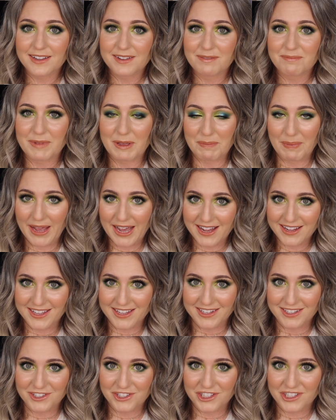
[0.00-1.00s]
my
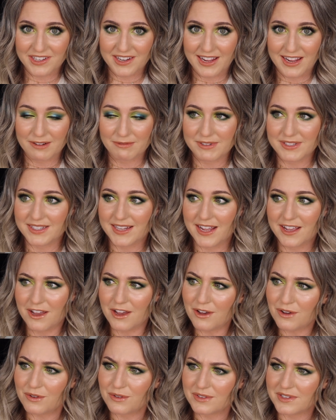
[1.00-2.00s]
package and was like,
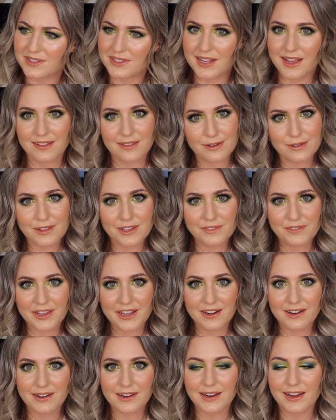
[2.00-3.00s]
"Oh, does Heather live
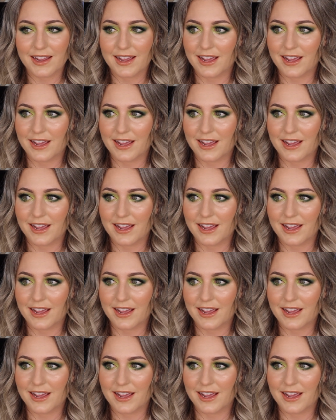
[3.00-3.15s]
here?"